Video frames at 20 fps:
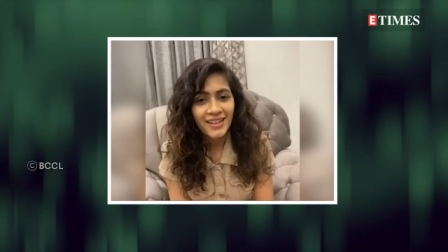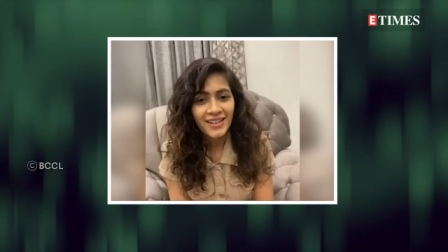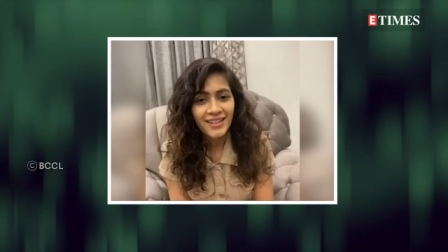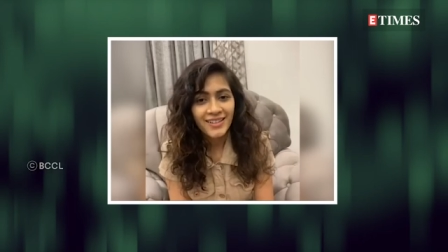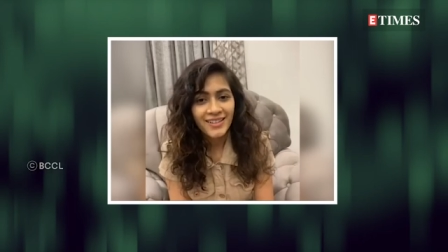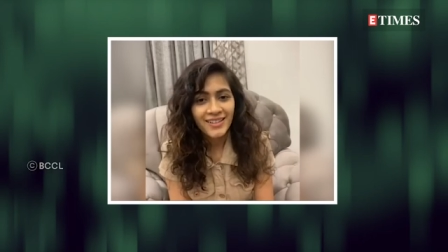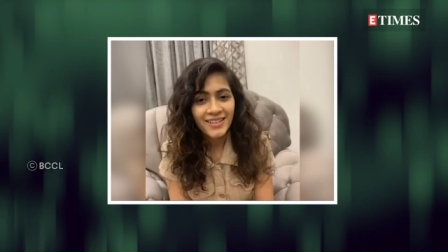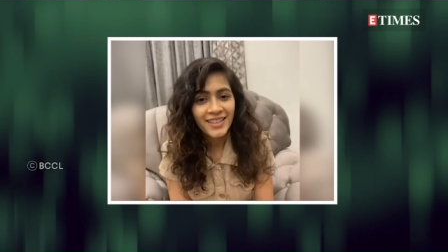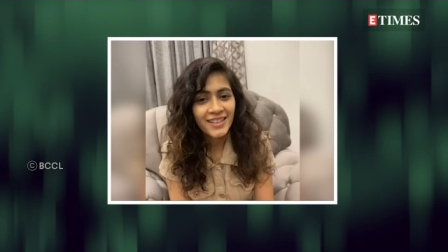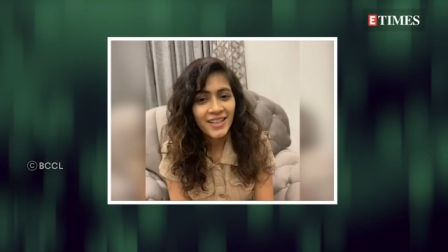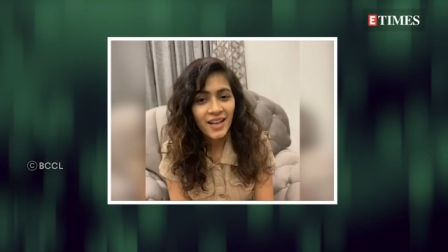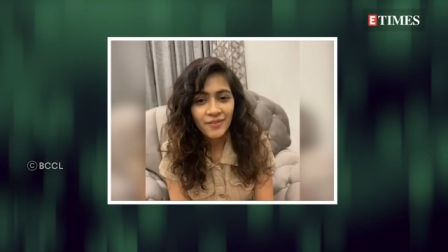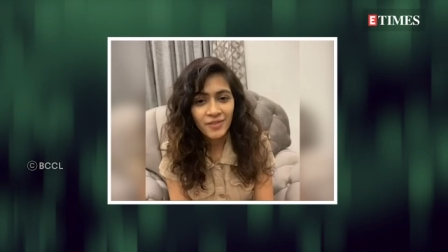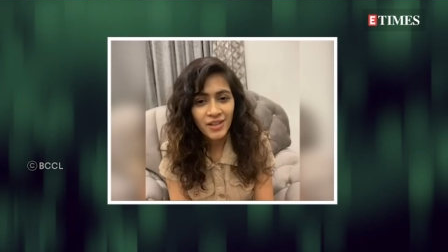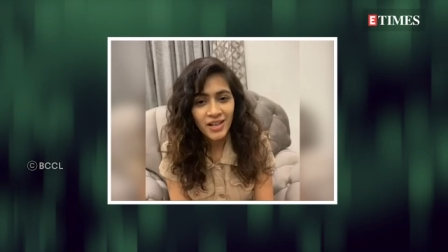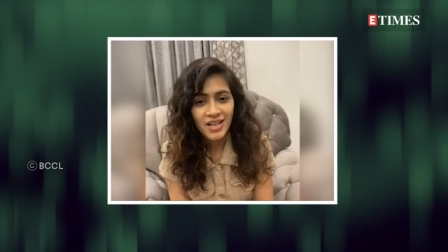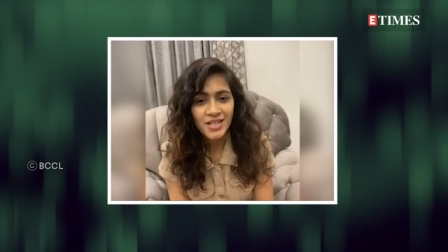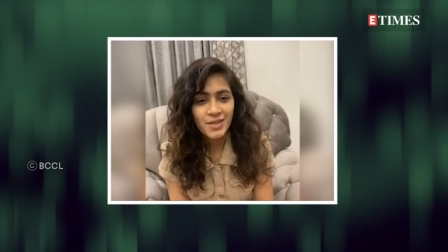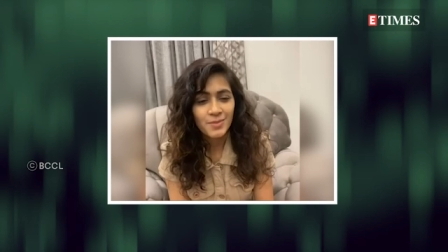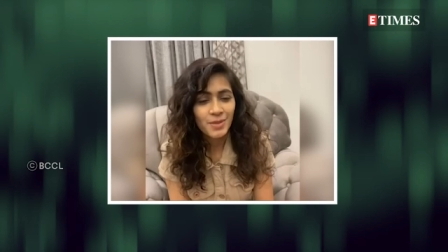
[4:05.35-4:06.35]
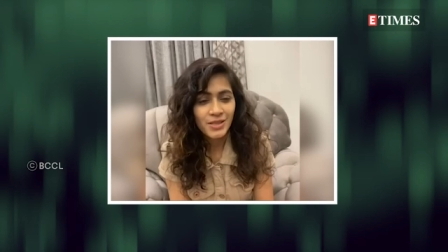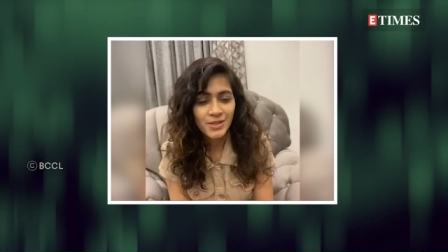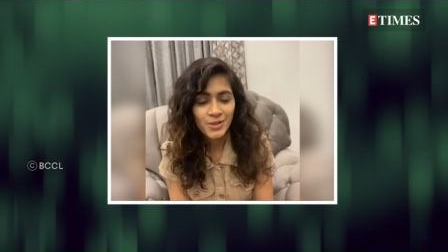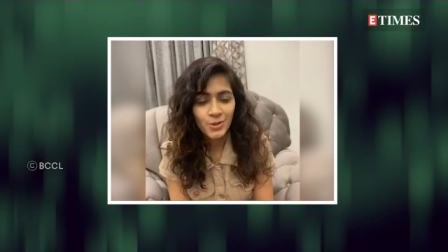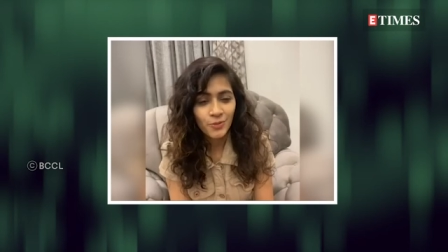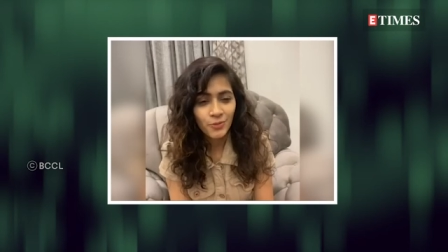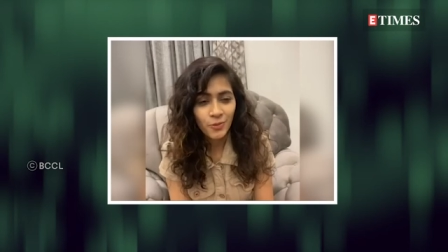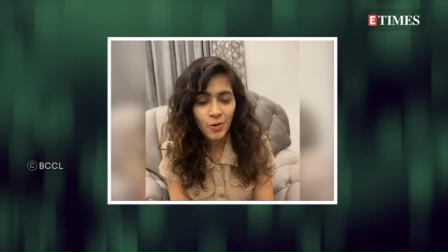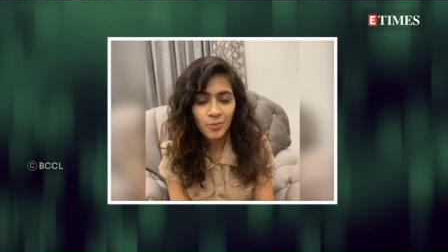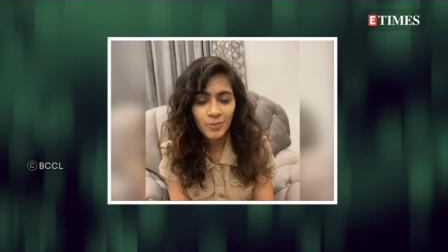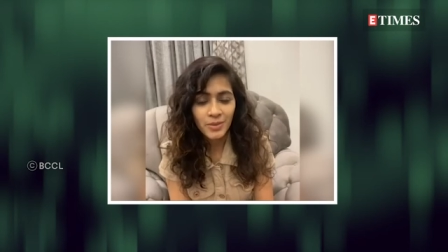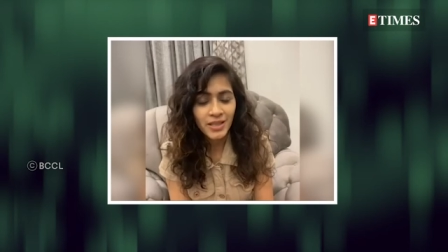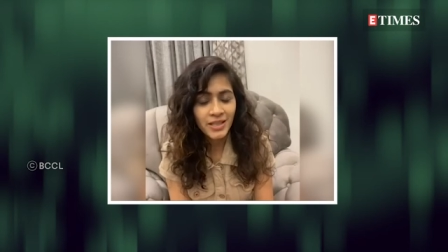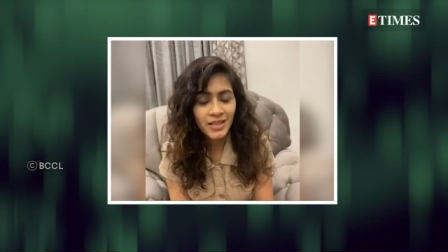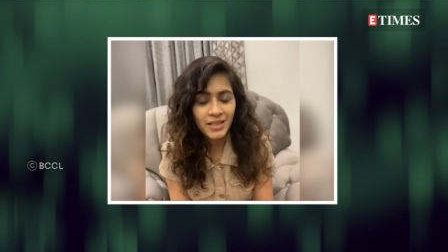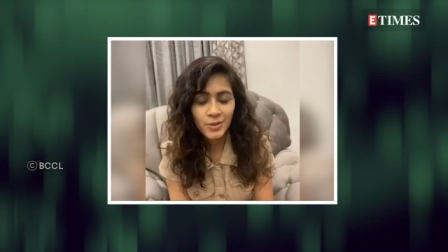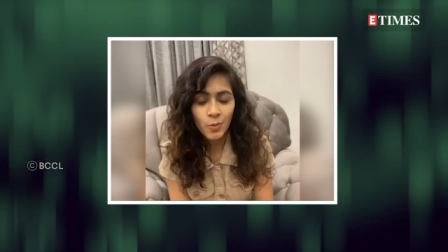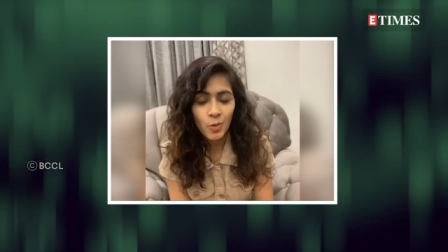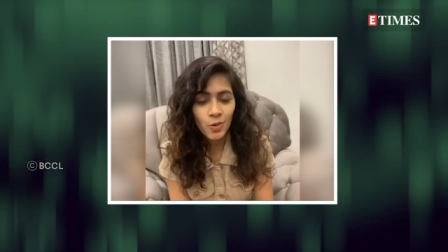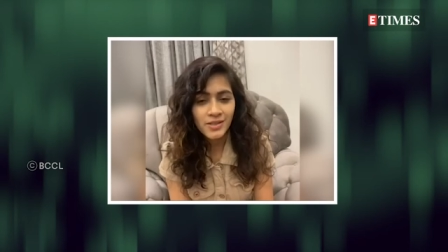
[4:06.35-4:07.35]
I really loved Rashmi. So for me
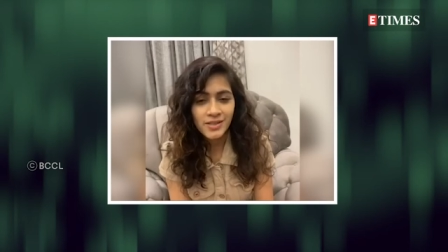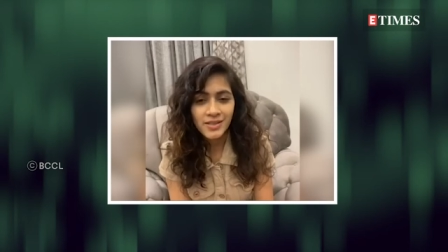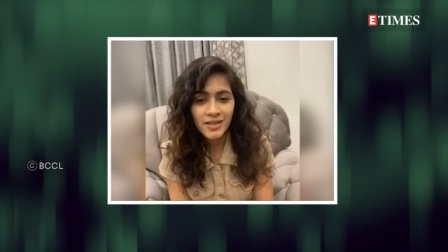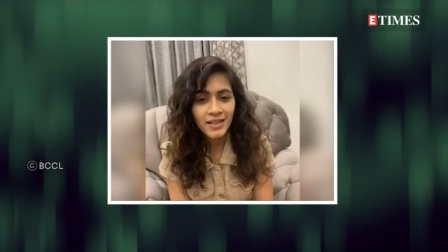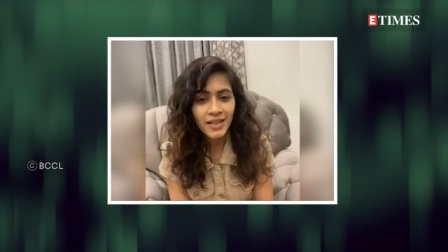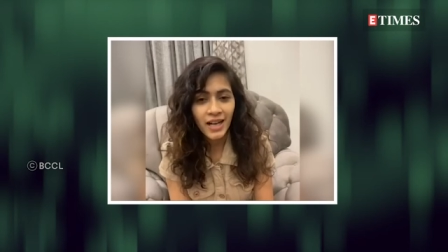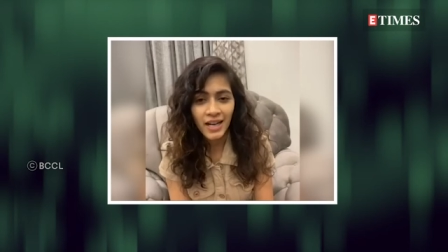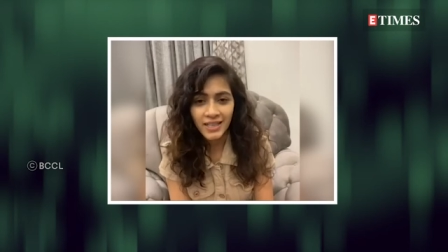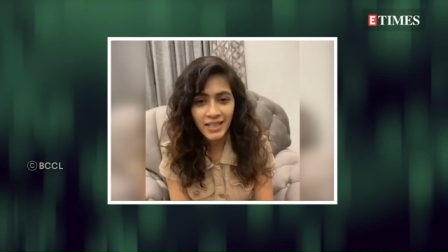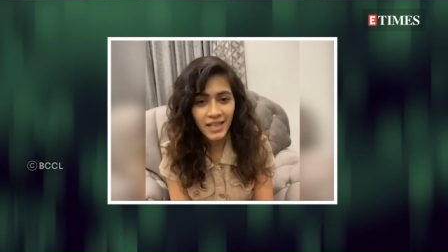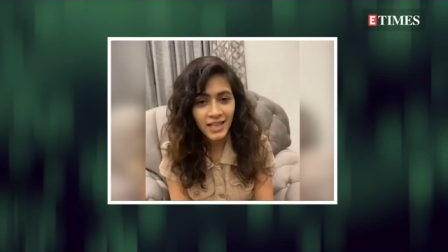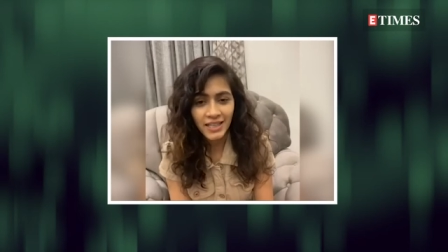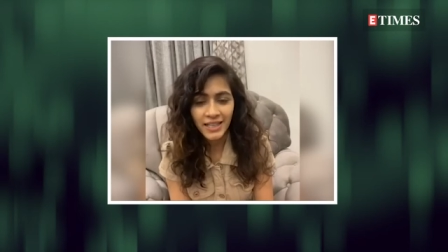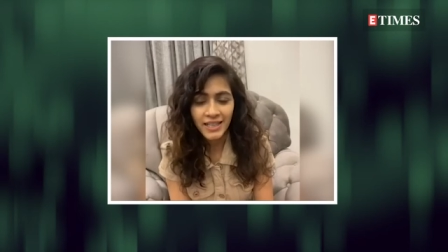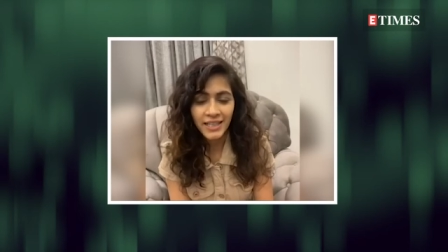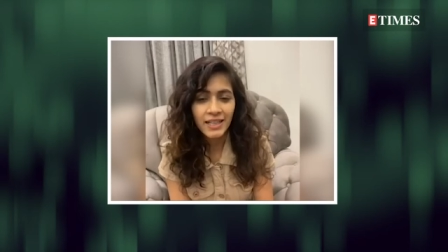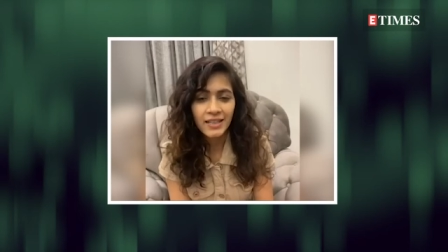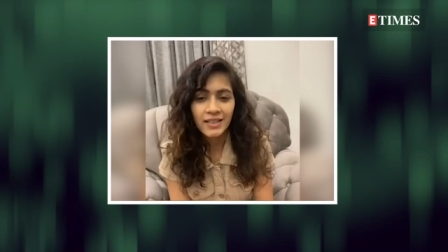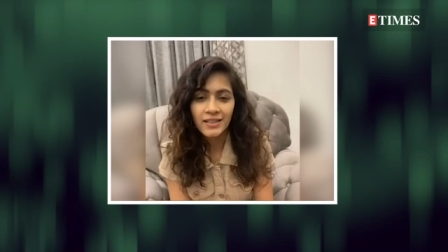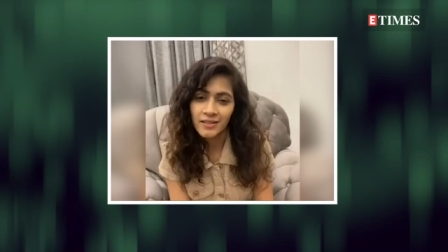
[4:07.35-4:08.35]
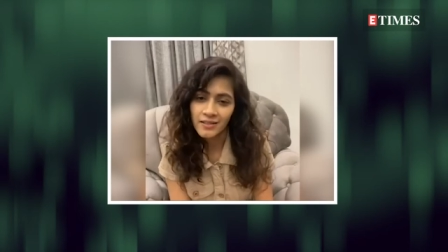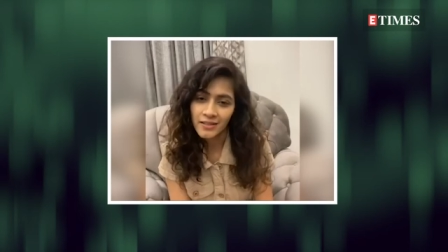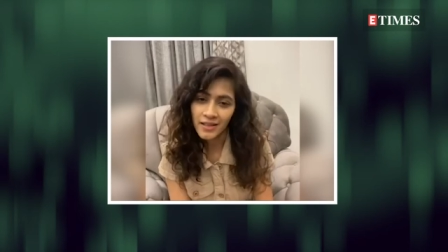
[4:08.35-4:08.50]
it was a done deal